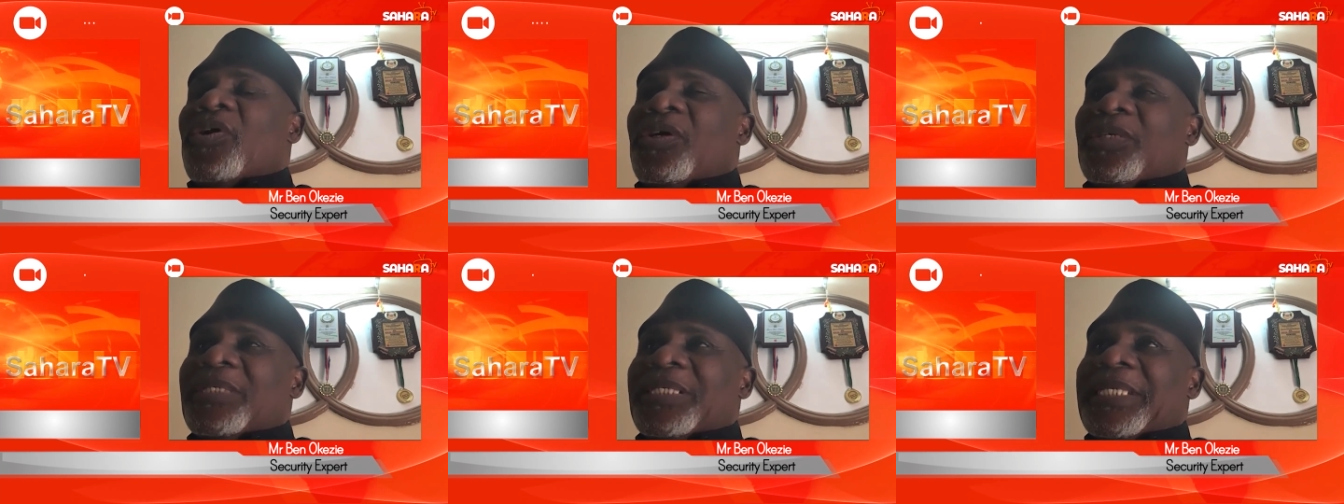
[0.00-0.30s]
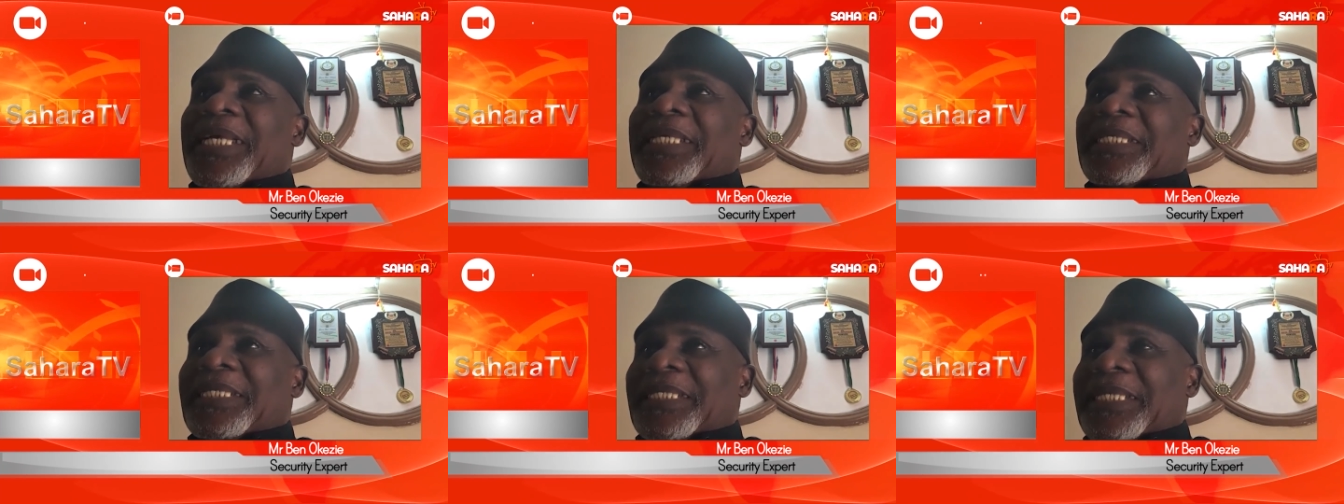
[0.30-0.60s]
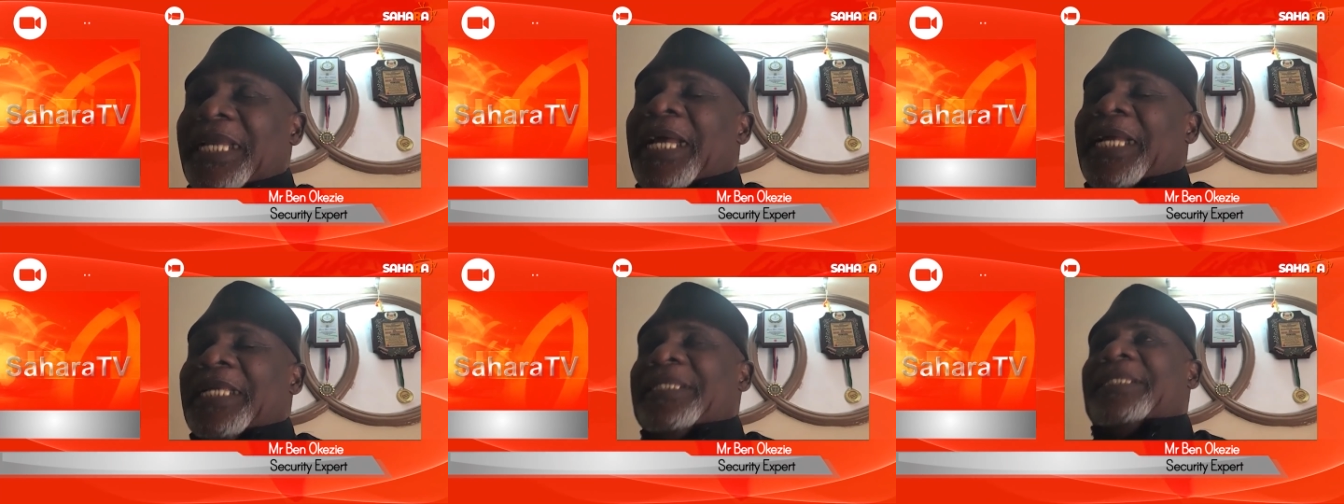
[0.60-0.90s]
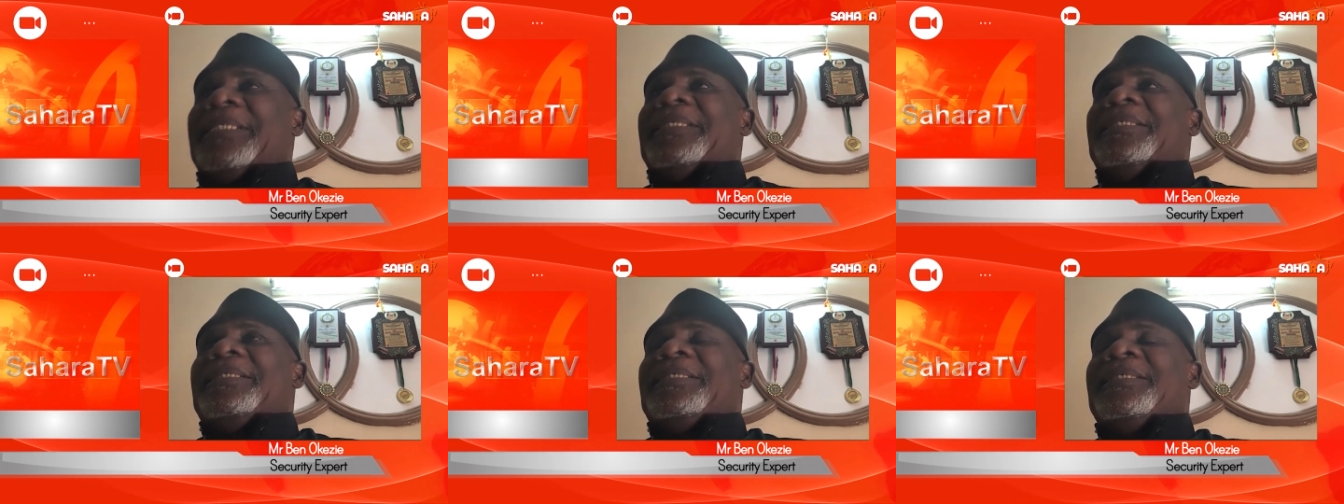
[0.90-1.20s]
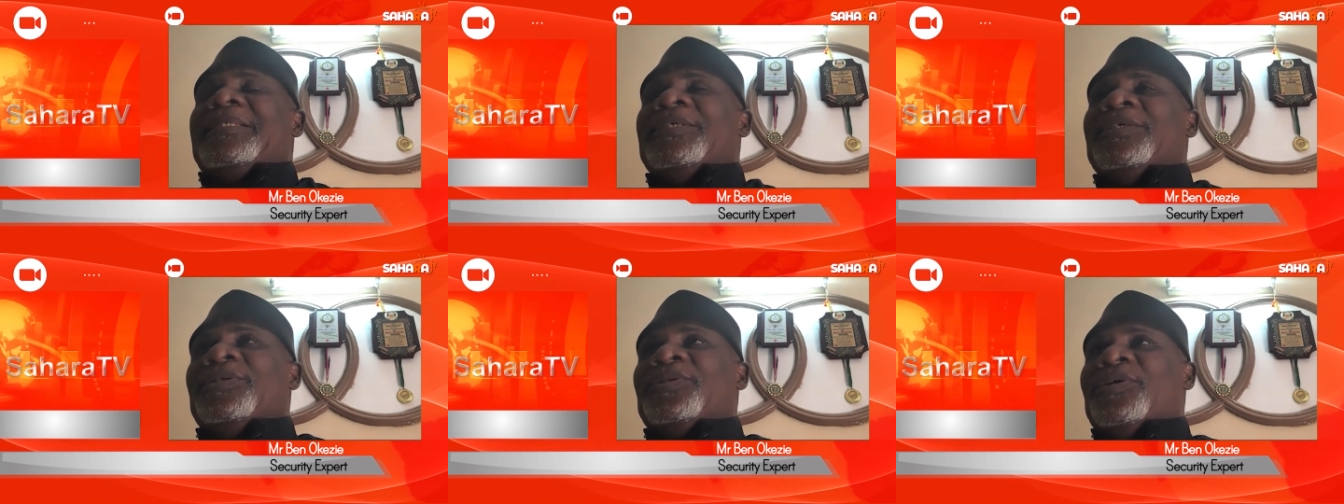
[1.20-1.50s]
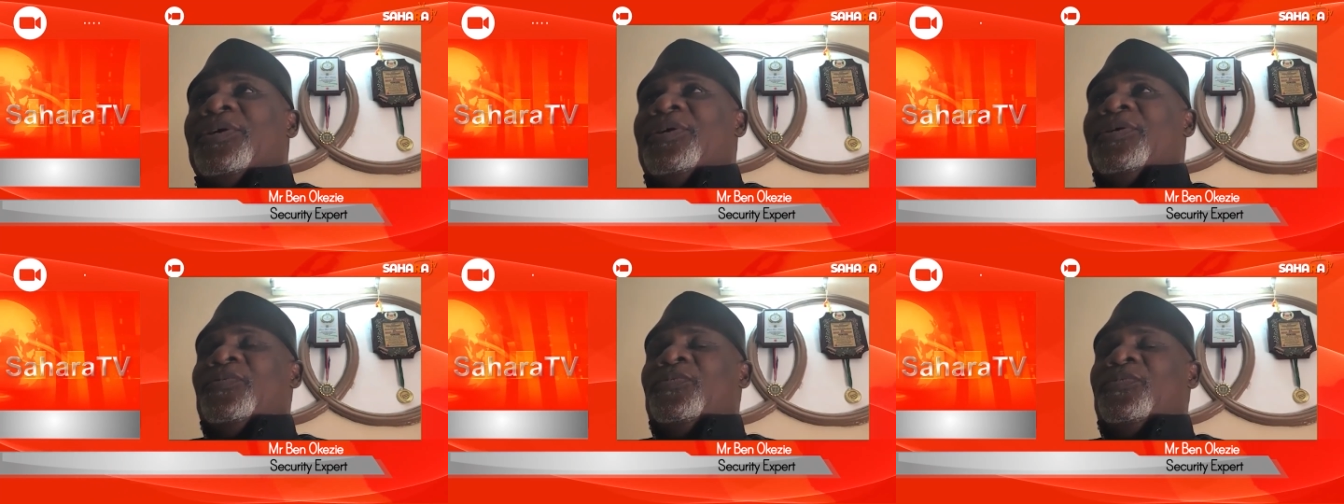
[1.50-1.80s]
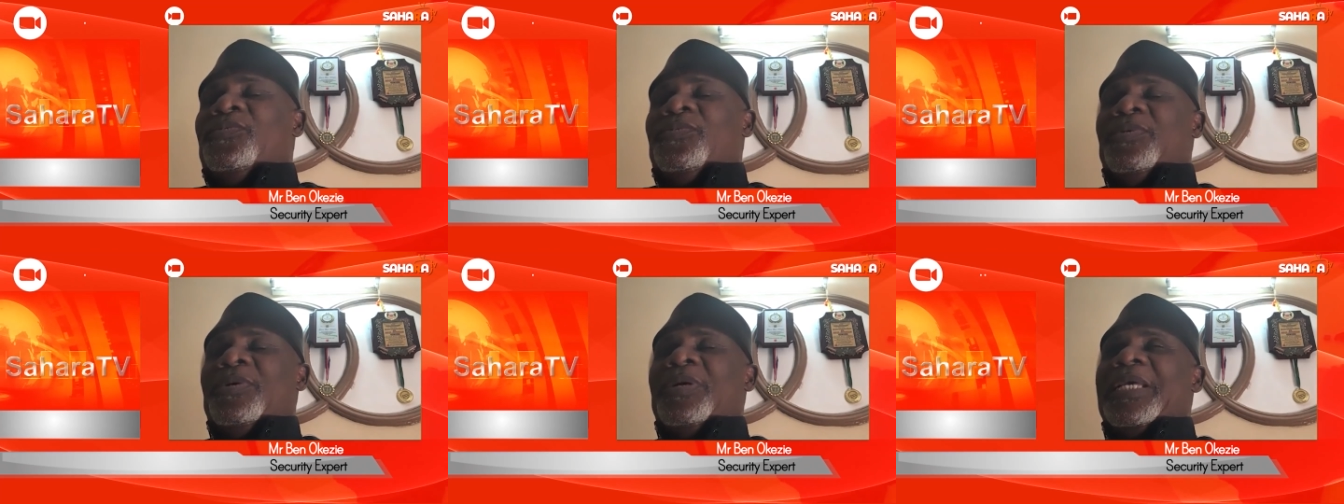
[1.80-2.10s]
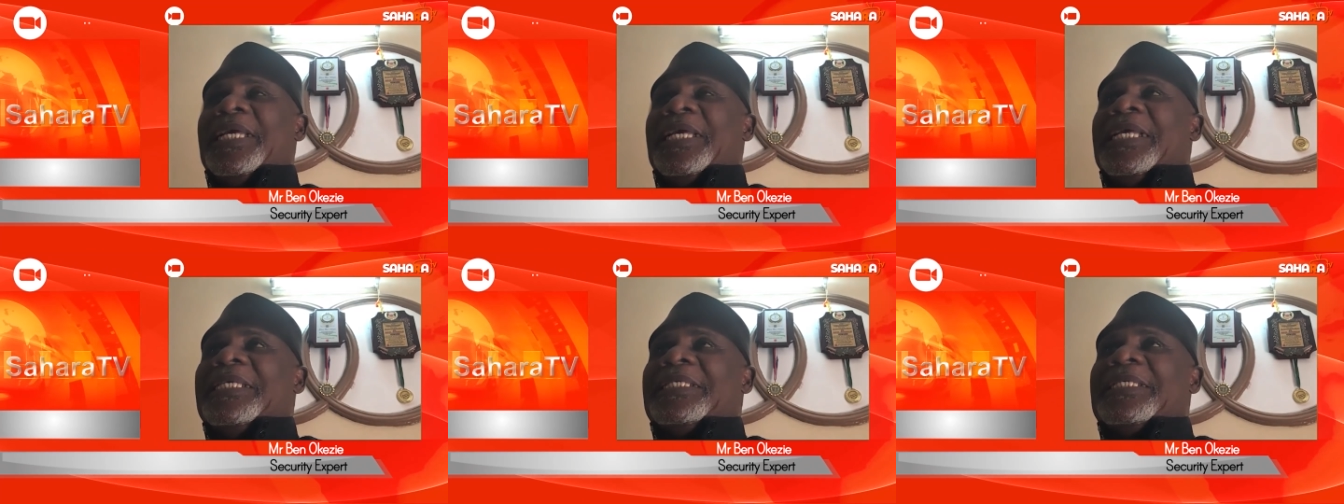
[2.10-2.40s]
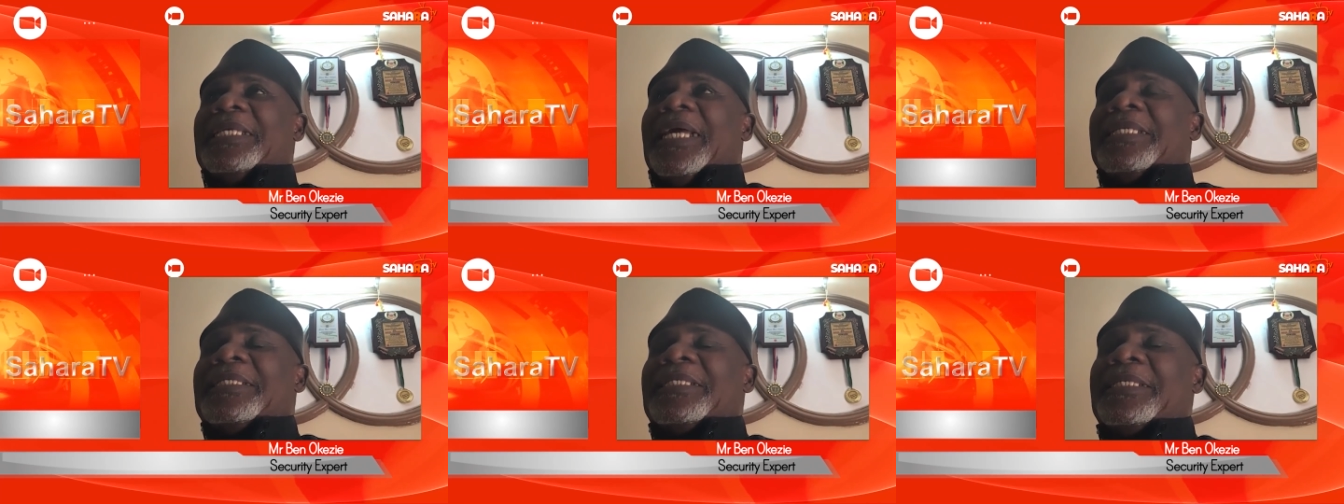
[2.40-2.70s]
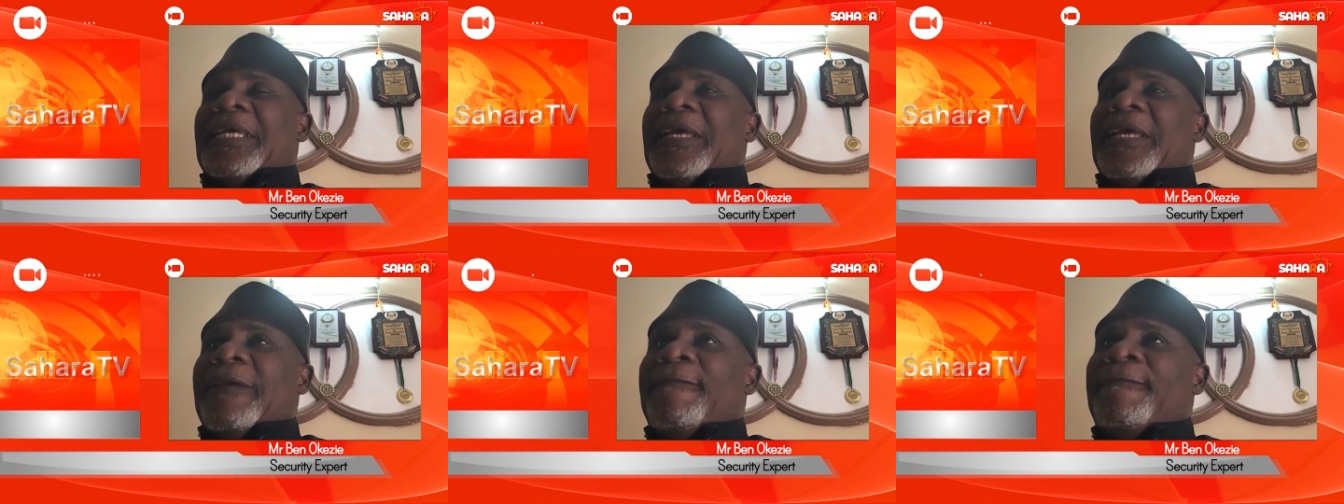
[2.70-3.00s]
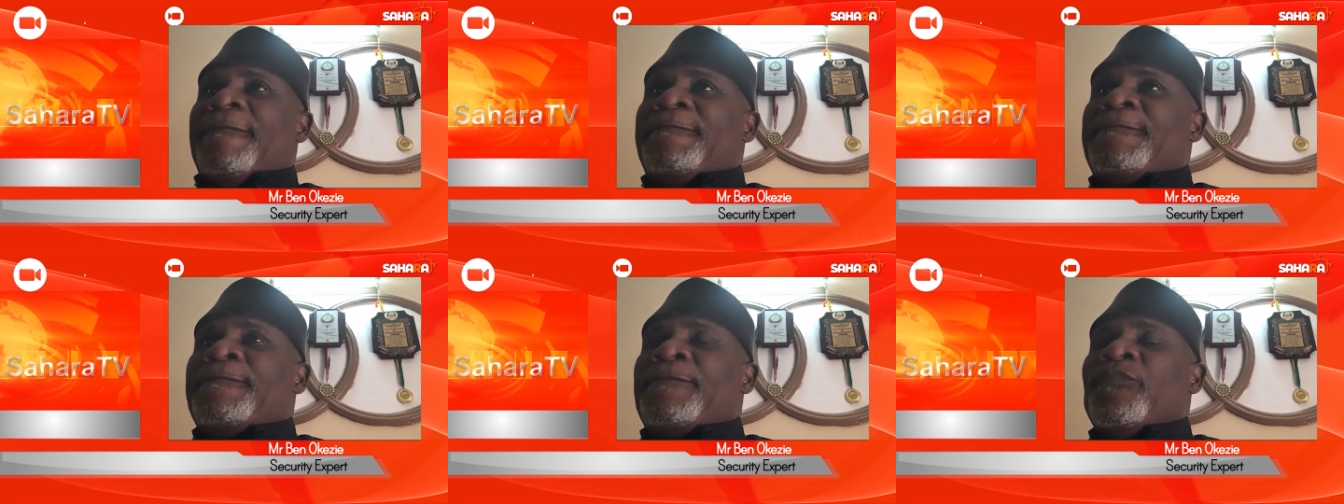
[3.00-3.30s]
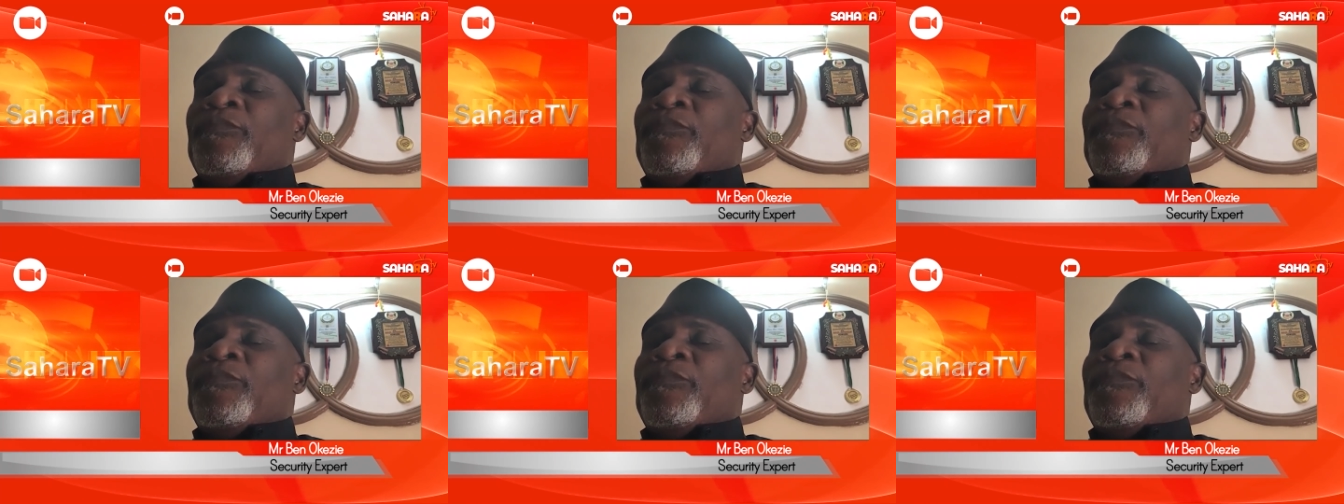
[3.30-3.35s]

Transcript: understand, you know, is that um,